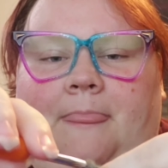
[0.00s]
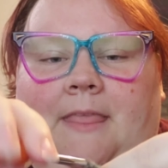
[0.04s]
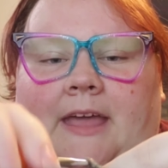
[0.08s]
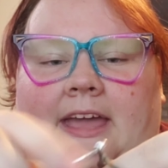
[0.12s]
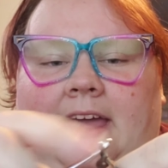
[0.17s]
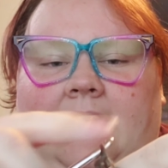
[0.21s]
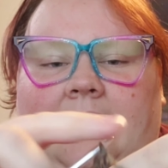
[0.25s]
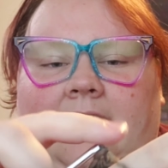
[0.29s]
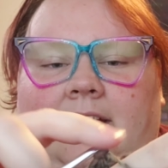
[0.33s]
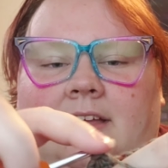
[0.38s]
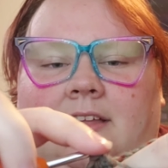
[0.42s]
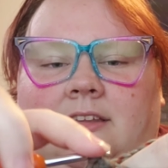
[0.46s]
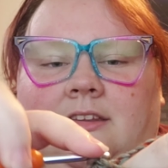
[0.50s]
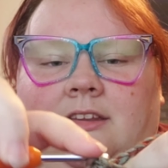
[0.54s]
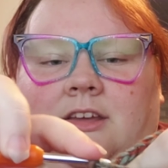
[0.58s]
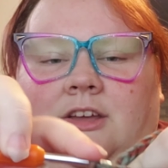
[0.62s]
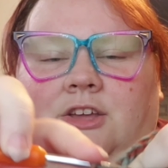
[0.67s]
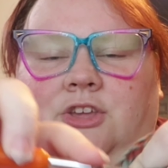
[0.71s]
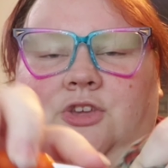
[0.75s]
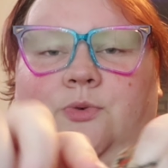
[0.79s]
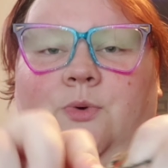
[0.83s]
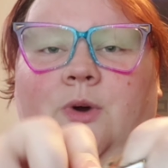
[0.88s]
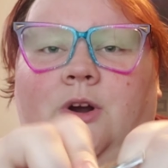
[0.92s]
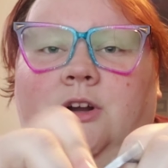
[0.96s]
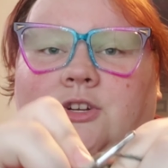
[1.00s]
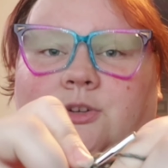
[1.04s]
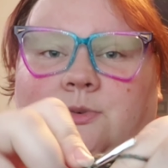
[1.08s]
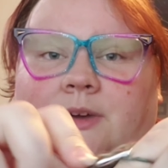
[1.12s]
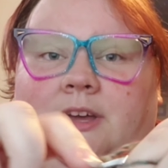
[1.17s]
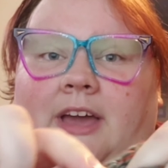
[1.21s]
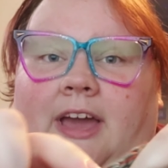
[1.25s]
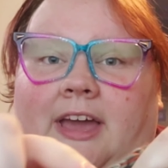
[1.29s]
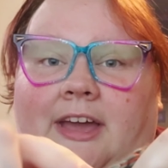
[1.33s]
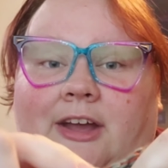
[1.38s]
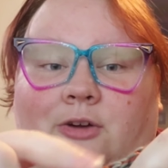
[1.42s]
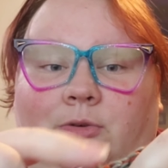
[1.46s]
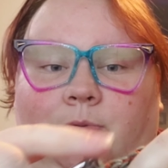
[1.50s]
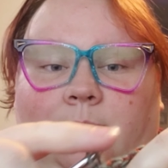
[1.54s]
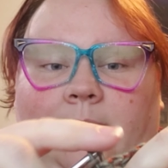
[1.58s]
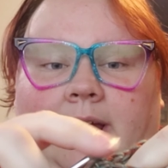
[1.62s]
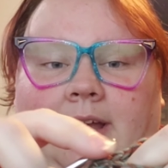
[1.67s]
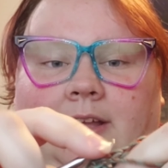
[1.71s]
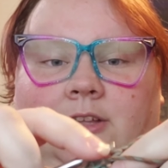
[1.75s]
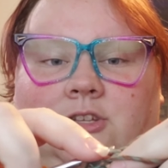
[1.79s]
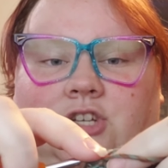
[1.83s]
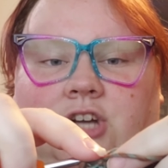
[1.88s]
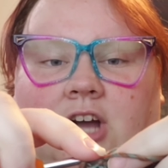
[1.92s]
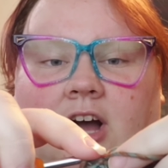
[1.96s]
And you are doing a
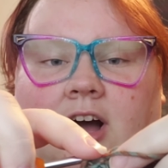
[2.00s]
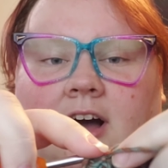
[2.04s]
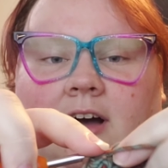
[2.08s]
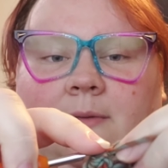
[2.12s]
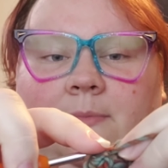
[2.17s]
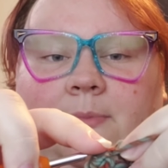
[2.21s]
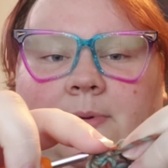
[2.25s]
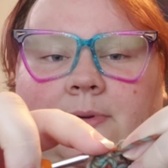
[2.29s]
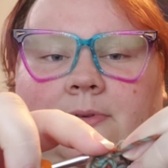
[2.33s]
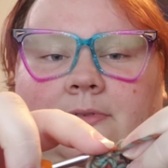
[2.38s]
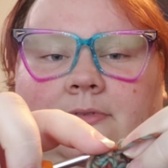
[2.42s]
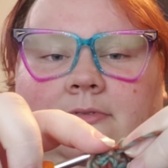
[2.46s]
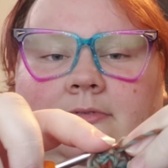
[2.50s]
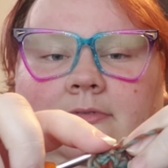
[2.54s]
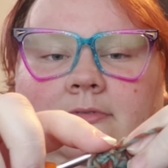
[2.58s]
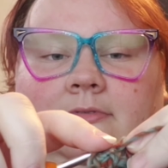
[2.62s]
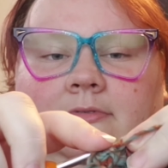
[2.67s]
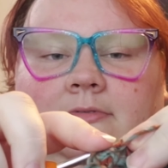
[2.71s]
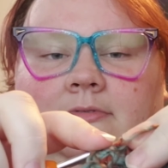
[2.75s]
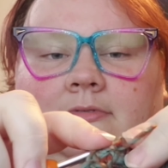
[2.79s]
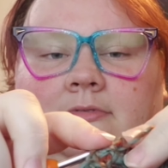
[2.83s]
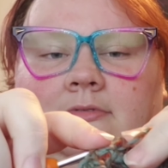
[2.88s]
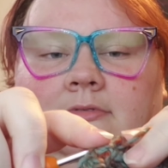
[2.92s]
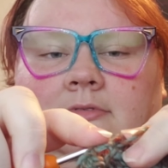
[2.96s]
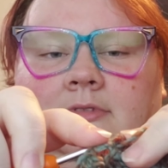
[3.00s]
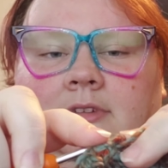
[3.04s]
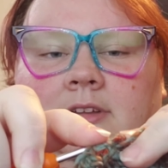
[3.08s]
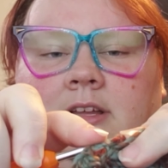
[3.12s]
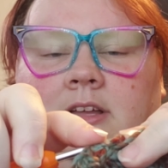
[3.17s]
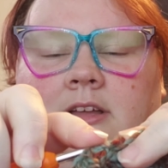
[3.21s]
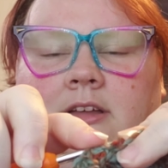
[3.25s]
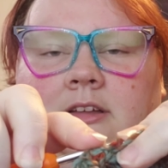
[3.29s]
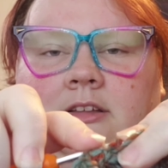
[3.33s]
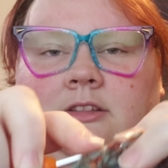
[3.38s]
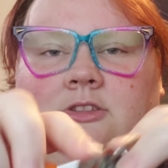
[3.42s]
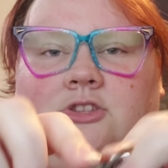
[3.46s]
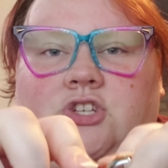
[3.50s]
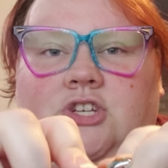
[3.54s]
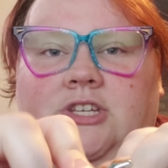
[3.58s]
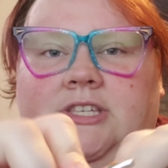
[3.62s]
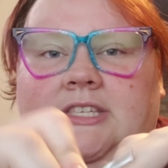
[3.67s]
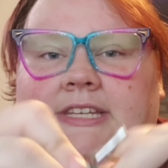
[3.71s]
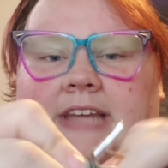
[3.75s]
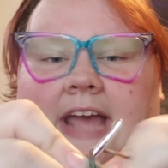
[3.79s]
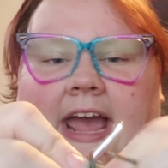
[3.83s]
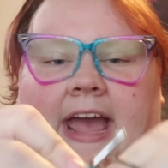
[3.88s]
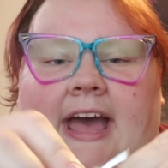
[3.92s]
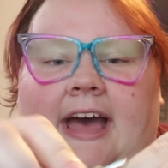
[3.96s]
great job
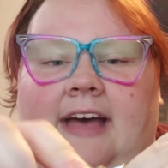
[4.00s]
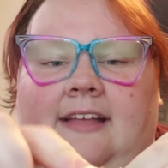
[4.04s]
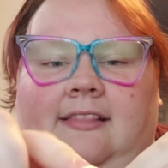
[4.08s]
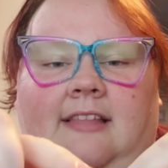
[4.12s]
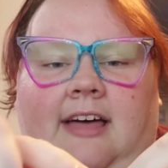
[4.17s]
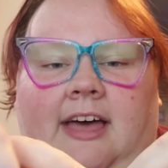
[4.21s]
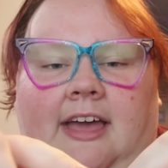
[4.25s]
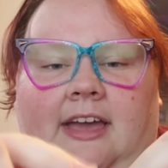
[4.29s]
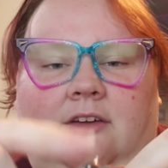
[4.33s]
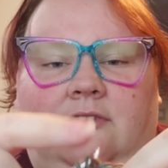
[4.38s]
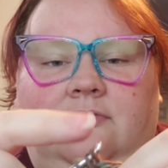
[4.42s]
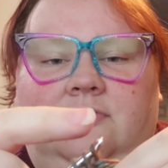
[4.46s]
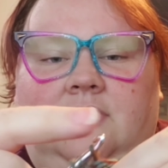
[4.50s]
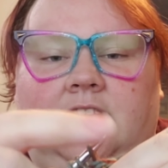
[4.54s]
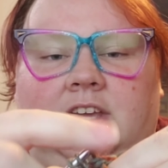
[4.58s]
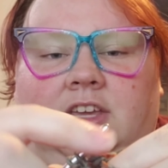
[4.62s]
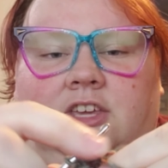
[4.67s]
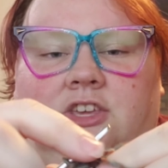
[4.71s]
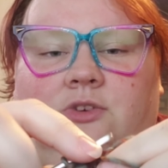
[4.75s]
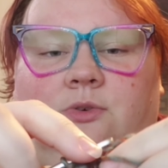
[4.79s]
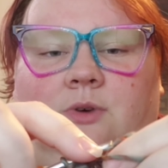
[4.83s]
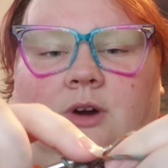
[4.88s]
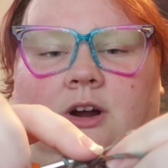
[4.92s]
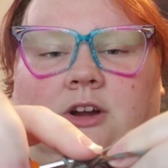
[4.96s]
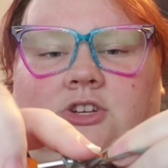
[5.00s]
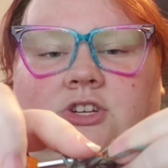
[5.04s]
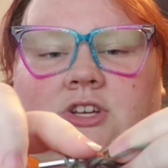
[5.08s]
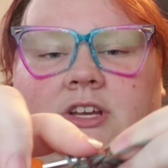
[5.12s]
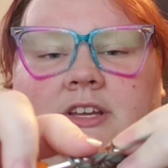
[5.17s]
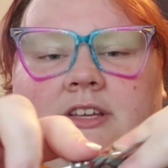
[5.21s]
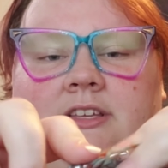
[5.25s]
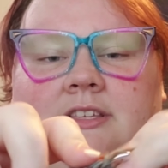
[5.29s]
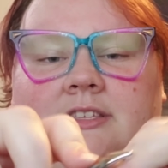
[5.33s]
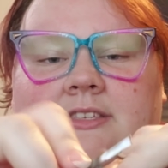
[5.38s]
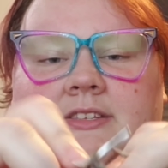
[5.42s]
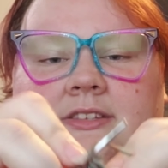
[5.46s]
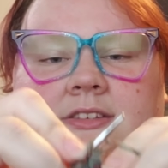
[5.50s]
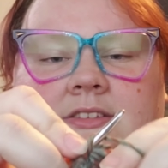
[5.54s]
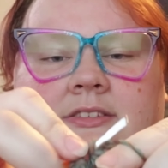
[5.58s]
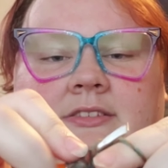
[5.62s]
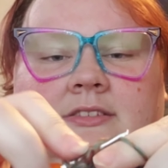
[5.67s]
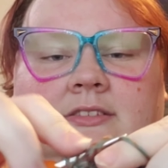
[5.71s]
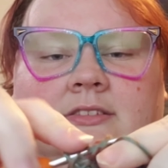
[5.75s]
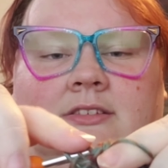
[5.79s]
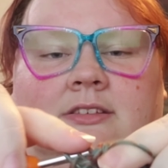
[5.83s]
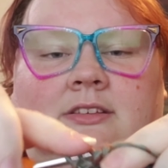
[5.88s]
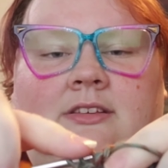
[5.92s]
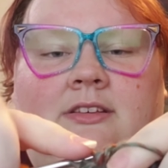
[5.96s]
just at life. Like, you are just
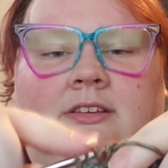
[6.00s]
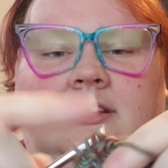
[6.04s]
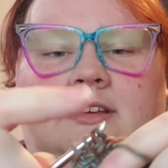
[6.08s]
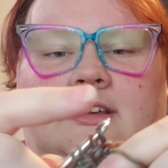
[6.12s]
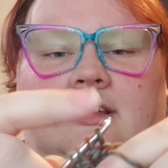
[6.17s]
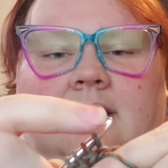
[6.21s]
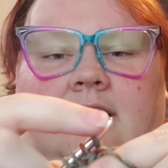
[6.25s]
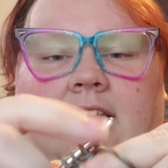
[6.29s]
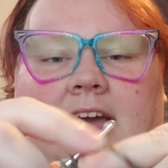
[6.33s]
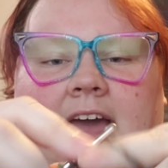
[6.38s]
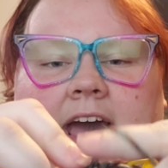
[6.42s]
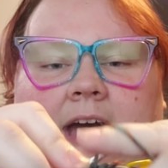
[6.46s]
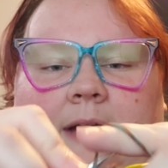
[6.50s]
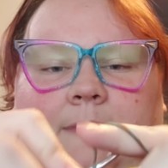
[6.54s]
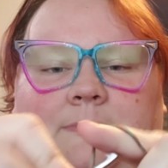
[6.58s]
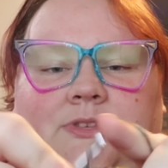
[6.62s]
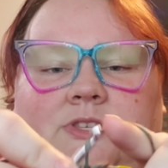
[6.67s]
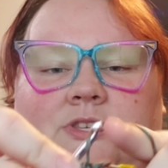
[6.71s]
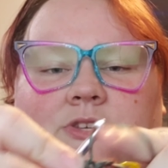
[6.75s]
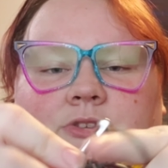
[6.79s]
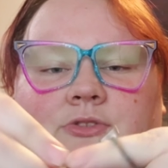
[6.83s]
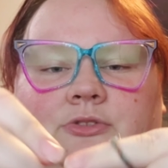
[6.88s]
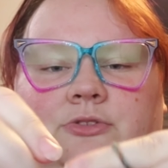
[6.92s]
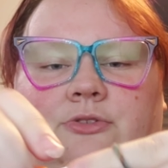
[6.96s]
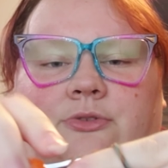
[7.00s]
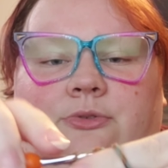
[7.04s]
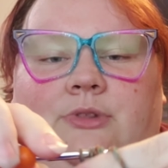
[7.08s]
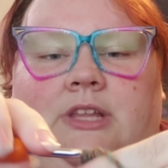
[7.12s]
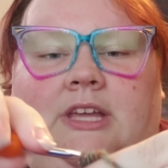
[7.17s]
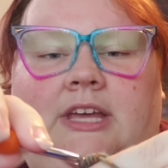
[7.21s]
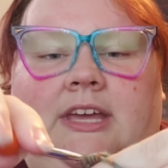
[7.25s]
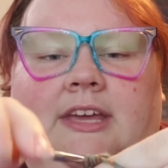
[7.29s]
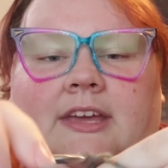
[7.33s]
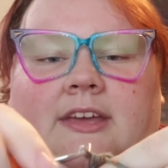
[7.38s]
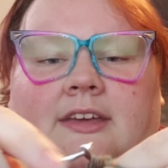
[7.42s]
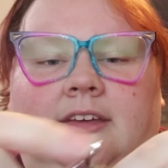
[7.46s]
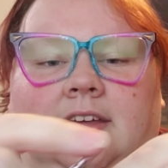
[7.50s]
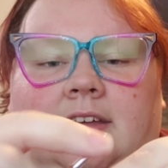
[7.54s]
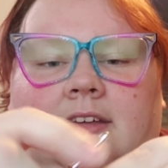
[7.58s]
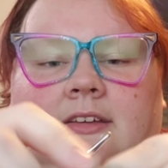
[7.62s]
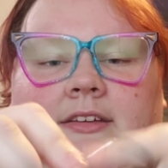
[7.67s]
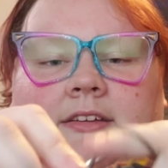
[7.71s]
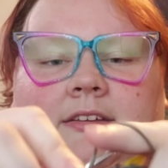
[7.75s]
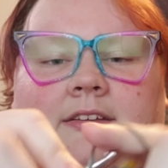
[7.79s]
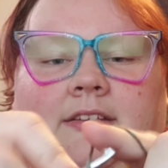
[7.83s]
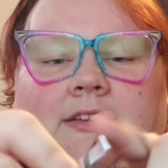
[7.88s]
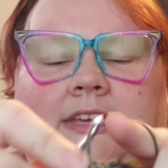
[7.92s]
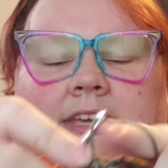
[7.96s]
absolutely
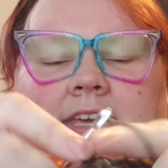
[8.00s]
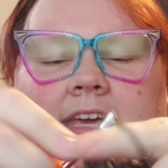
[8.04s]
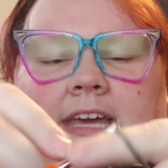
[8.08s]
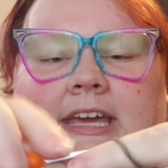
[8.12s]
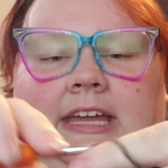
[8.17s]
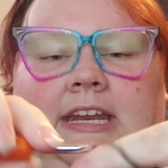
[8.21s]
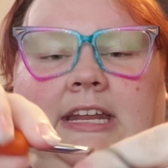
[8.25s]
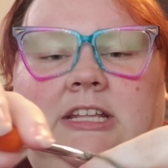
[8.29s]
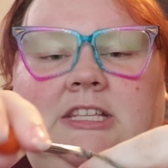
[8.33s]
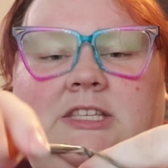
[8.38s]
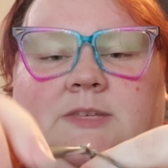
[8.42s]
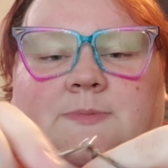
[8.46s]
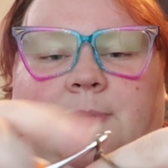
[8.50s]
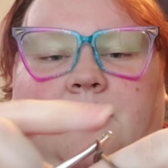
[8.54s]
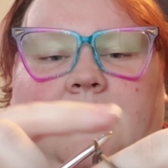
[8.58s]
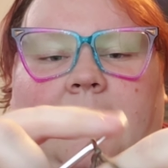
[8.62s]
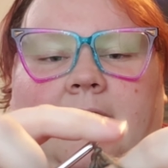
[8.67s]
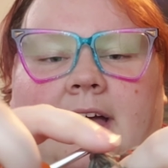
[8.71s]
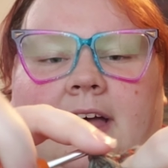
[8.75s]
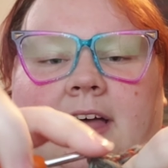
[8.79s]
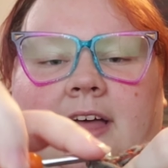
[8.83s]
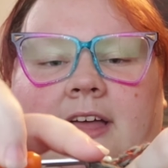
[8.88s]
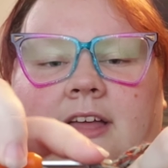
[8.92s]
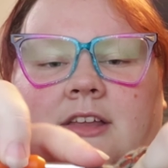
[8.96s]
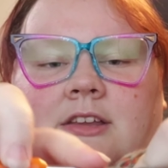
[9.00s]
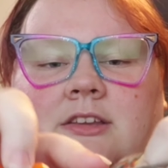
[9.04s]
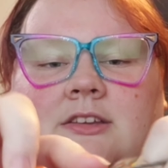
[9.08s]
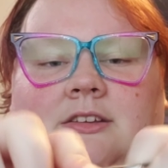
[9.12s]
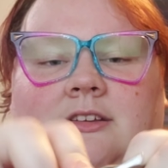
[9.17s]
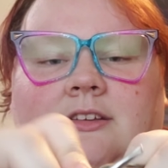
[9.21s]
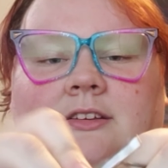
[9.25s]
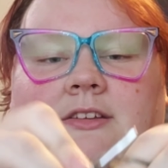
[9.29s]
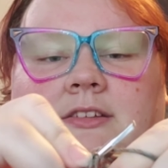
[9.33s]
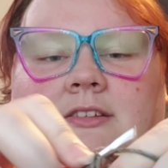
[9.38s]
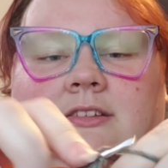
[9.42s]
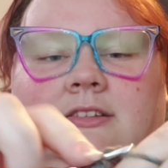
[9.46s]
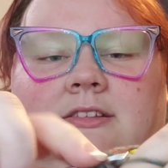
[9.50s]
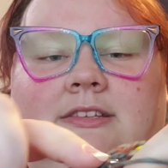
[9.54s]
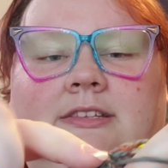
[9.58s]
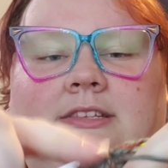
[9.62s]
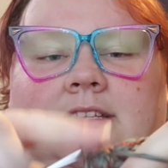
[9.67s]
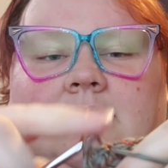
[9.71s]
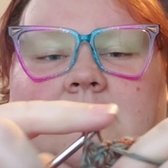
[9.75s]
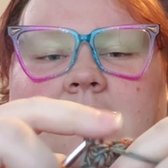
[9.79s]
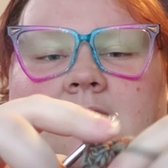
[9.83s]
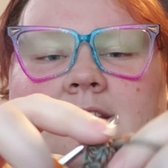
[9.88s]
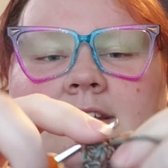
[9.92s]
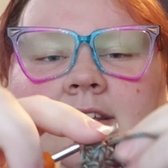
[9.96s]
kicking its butt,
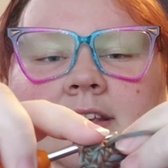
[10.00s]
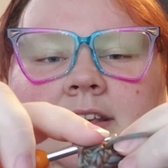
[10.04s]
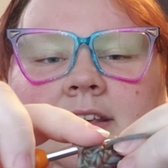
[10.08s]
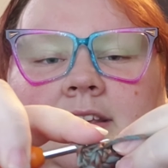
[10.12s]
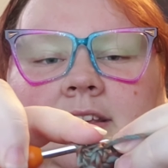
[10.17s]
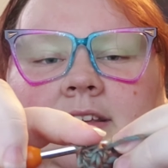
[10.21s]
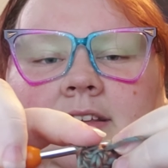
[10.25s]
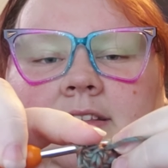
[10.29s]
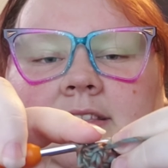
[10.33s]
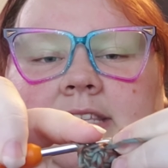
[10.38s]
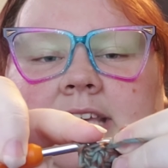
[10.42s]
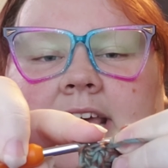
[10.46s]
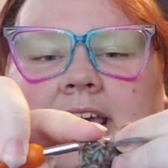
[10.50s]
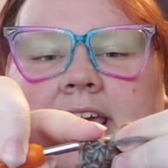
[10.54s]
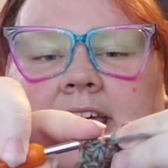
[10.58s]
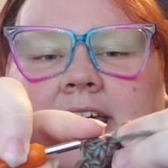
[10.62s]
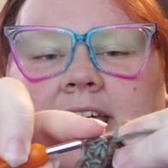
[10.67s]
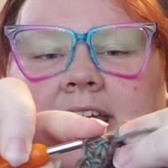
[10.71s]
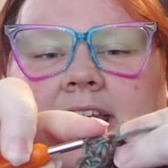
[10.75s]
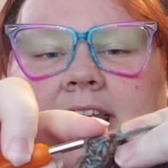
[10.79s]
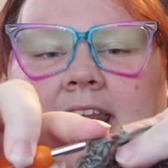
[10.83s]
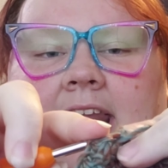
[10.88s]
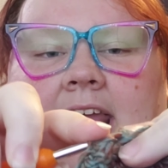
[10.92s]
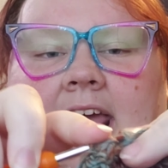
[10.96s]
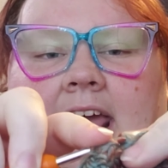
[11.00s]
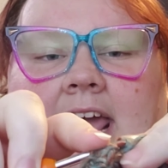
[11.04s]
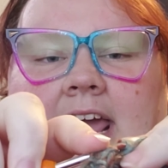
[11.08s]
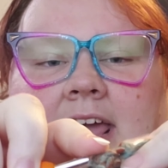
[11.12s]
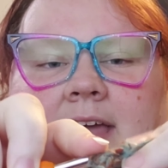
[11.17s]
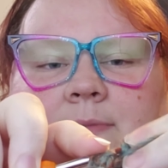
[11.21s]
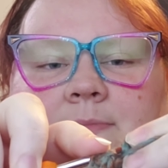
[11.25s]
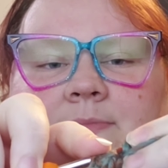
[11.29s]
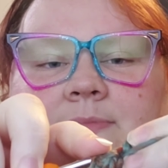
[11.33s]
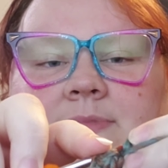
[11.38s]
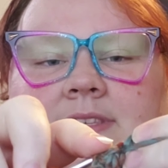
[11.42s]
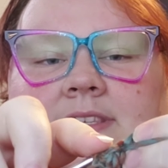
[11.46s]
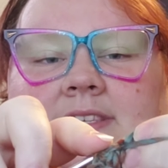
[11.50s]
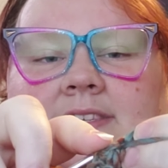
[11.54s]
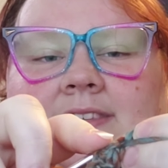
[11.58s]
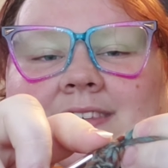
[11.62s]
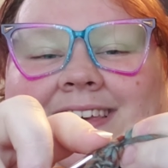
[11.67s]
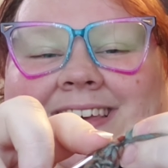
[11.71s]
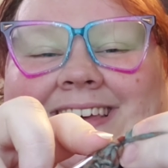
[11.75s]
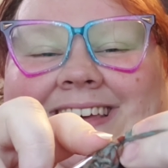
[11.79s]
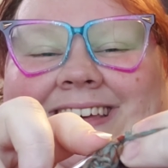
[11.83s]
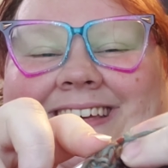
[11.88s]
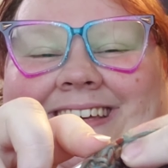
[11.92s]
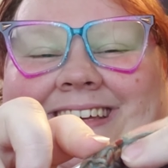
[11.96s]
taking names,